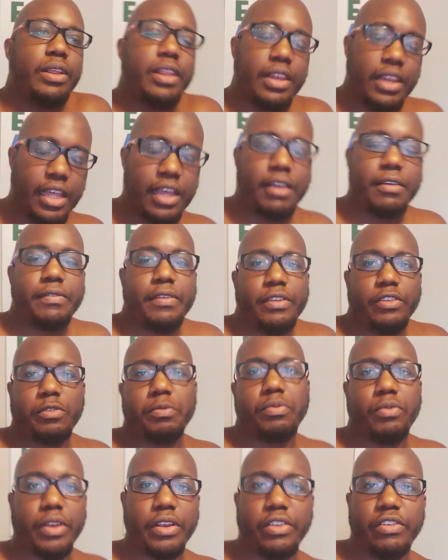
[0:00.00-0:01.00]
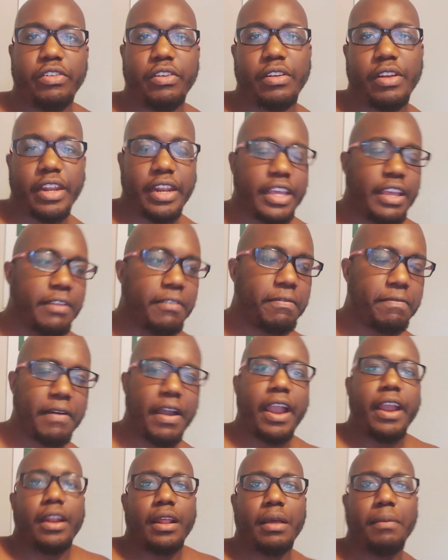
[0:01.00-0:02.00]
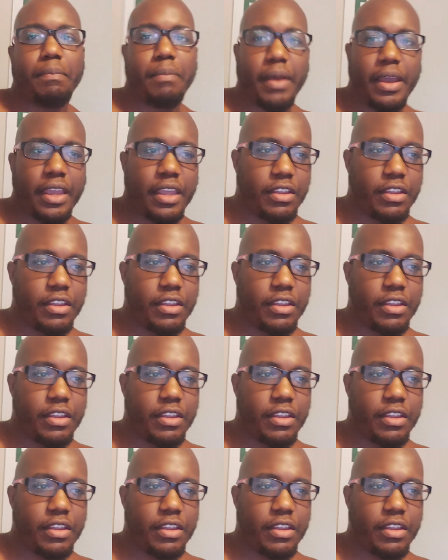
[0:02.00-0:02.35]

love inspiration and I get fired up by